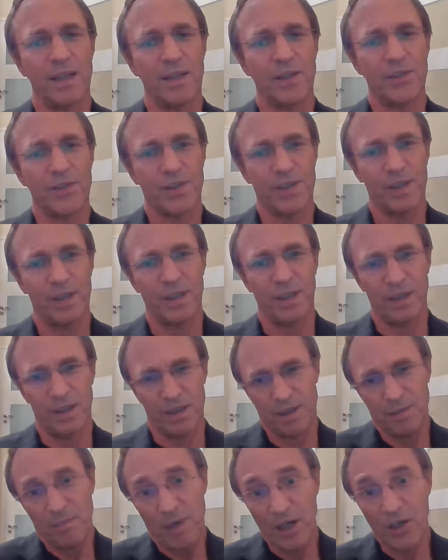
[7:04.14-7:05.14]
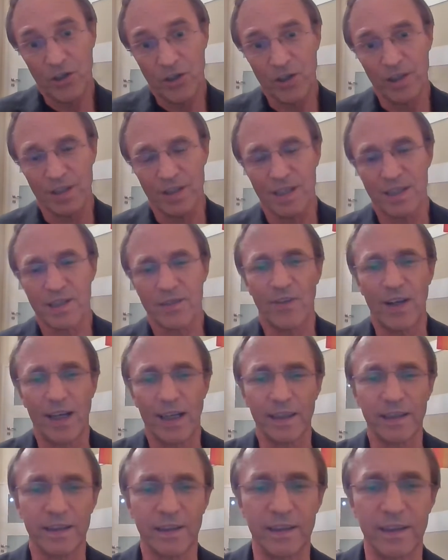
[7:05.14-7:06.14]
she mentions this
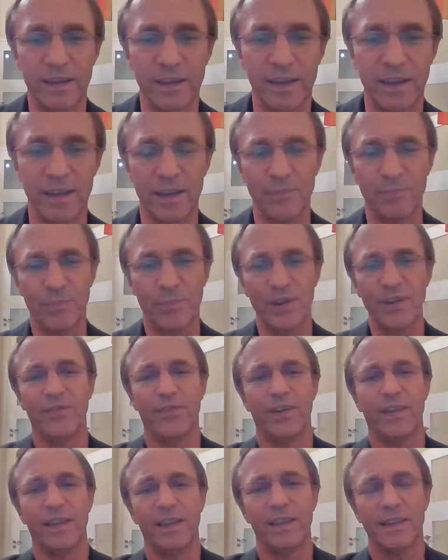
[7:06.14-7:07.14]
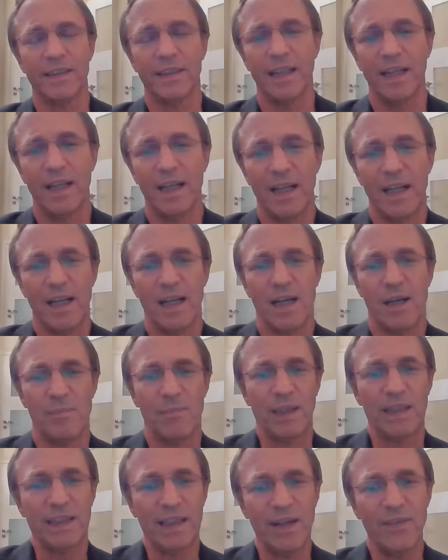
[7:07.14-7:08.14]
fact in the preface.
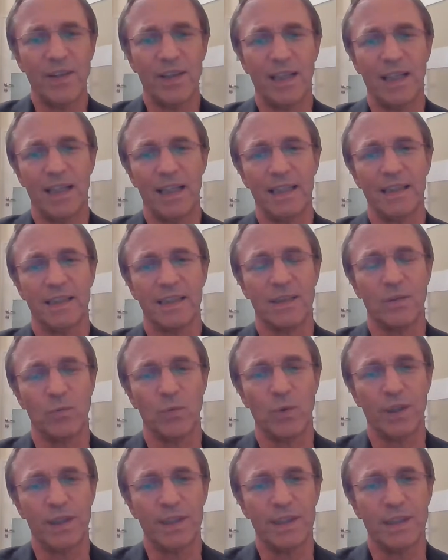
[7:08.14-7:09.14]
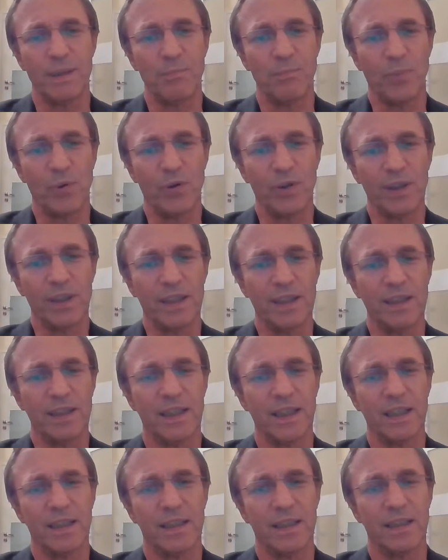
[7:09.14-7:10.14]
But nevertheless, what is important
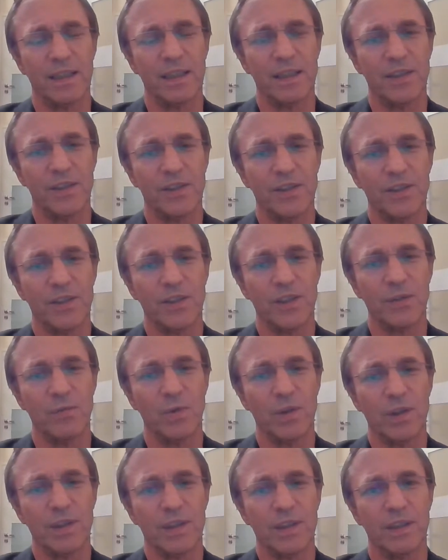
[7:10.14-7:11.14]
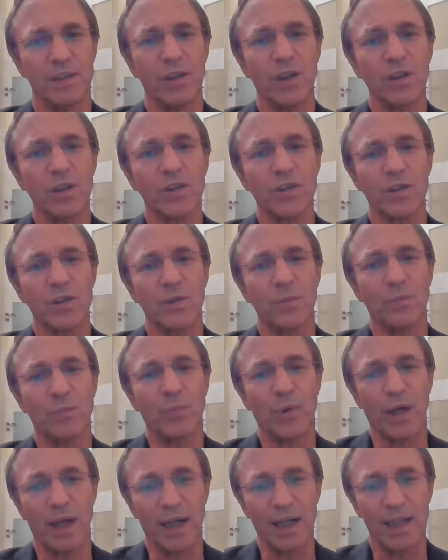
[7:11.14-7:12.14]
that she was not
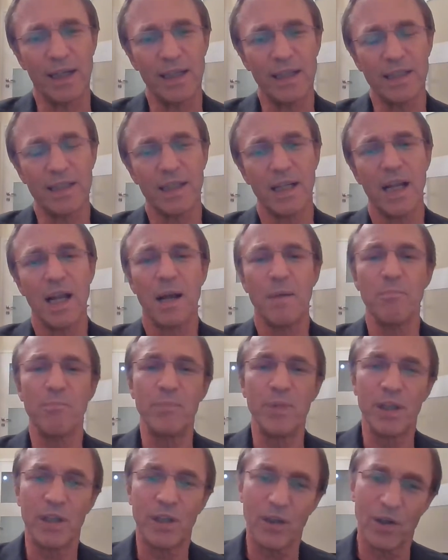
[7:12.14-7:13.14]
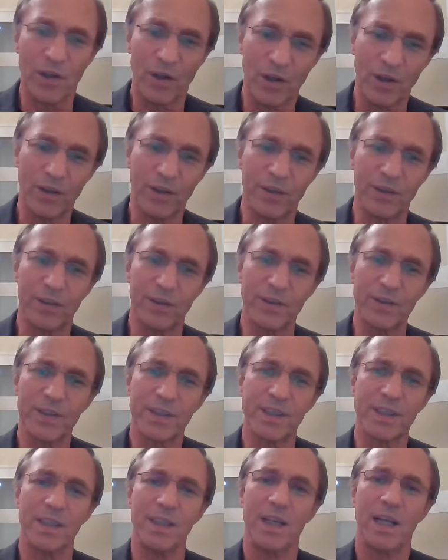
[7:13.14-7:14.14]
surprised,
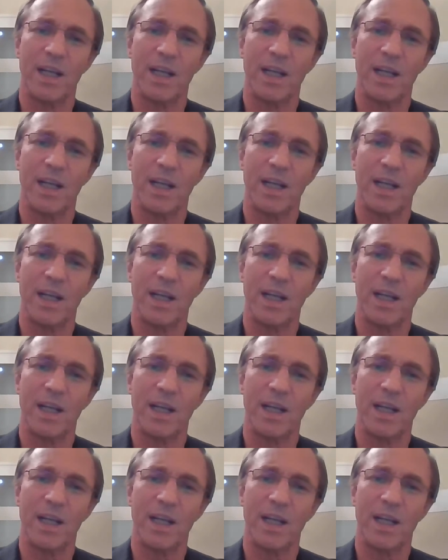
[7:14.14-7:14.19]
because